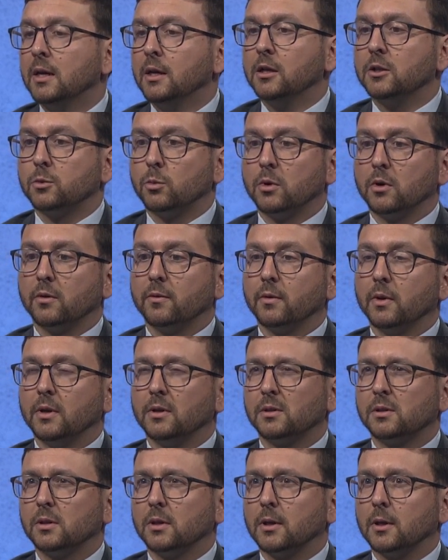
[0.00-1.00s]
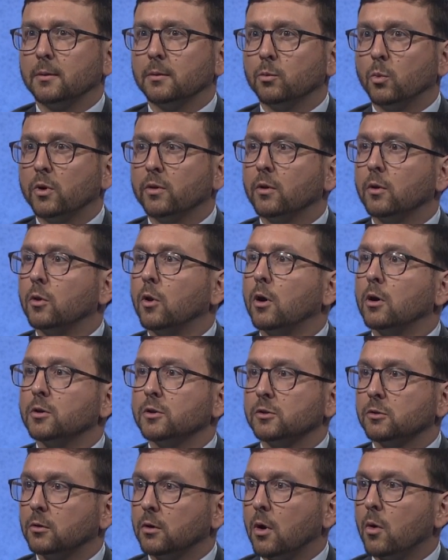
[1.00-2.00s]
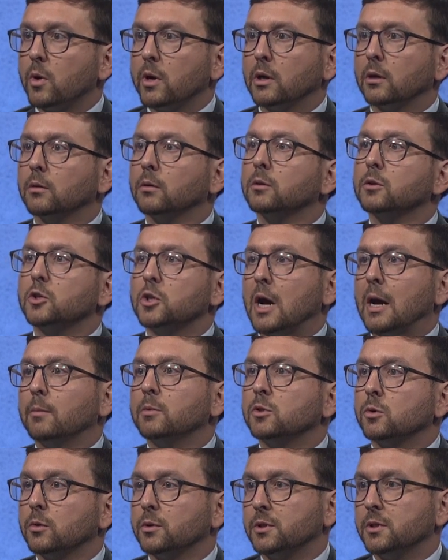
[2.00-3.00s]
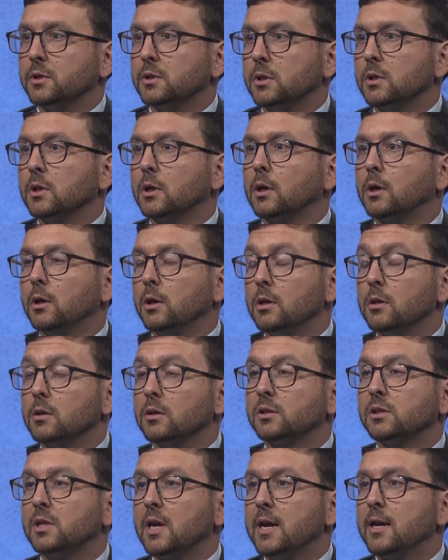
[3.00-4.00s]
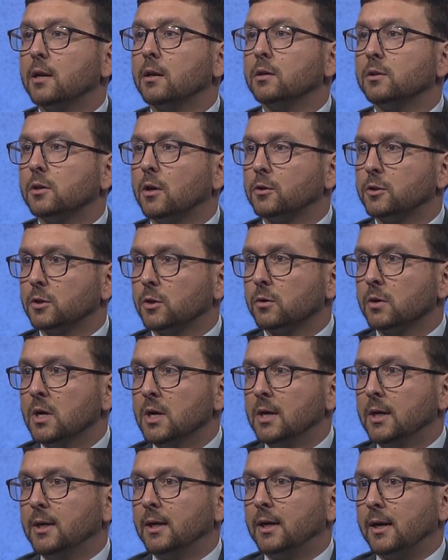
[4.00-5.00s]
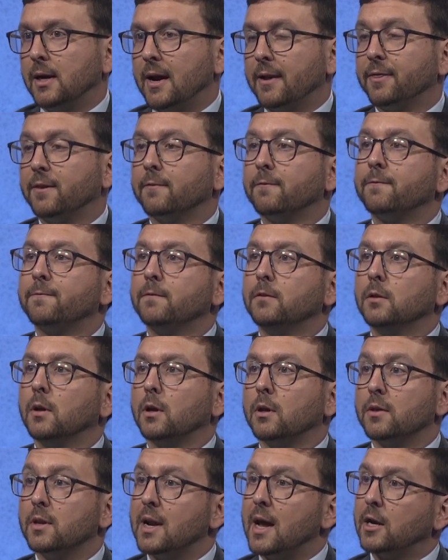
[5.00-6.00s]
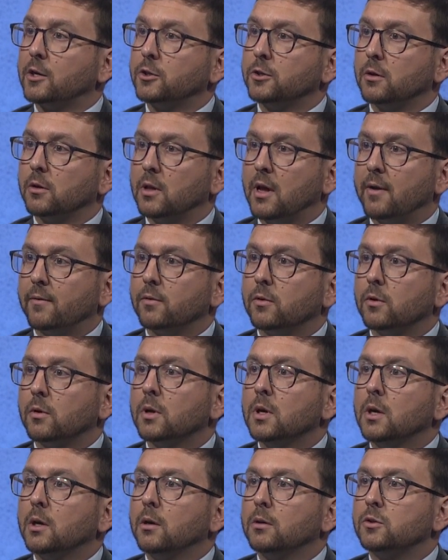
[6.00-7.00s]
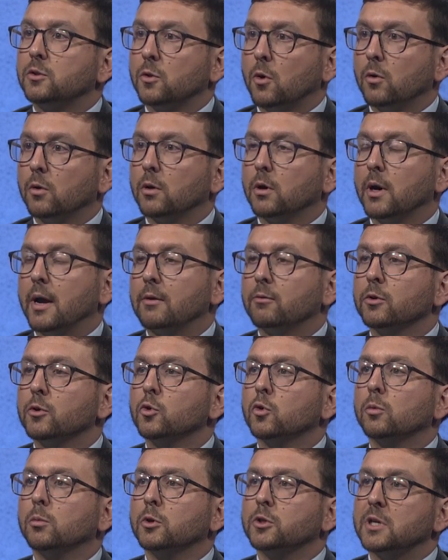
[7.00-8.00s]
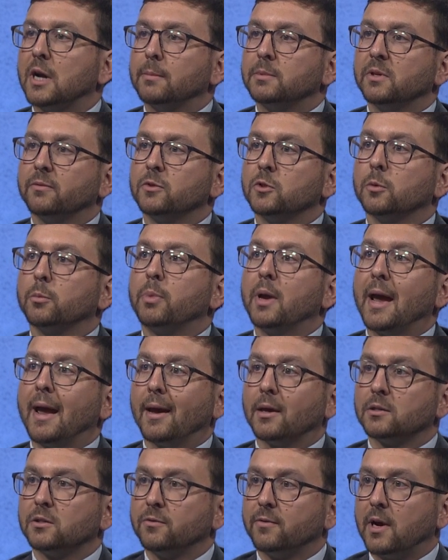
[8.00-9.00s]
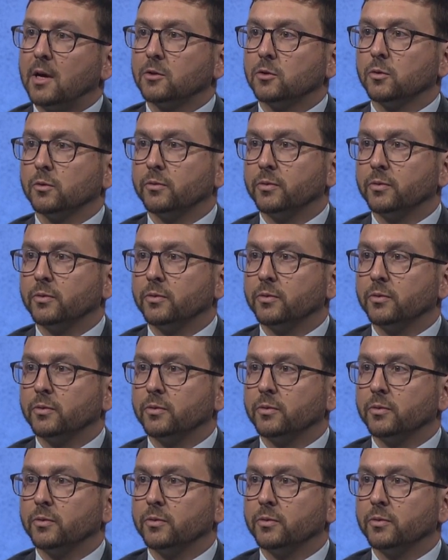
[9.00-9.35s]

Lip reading: It's one of the largest growing job sources in the state, and it's also at the national level, solar and renewable jobs have surpassed fossil